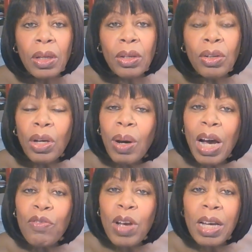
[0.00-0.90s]
You know,
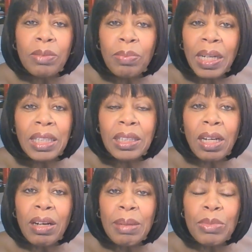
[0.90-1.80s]
I've had many
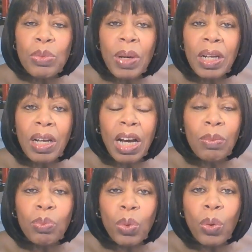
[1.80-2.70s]
times when
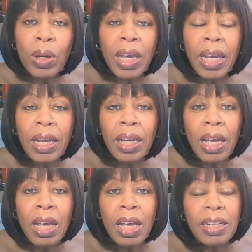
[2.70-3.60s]
I'm walking
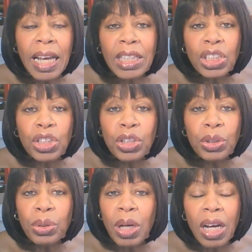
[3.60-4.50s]
next
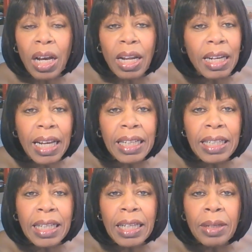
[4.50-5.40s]
to a
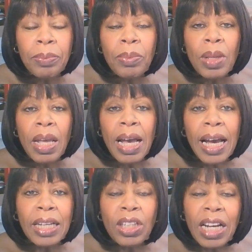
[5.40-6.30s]
lady
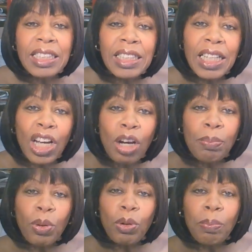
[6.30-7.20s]
and I see her
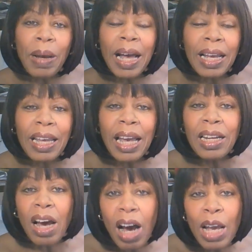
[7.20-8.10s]
pull back,
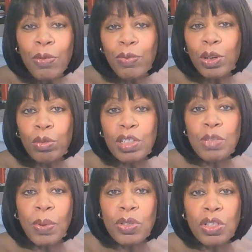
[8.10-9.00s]
and I feel
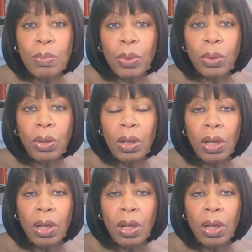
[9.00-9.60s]
responsible.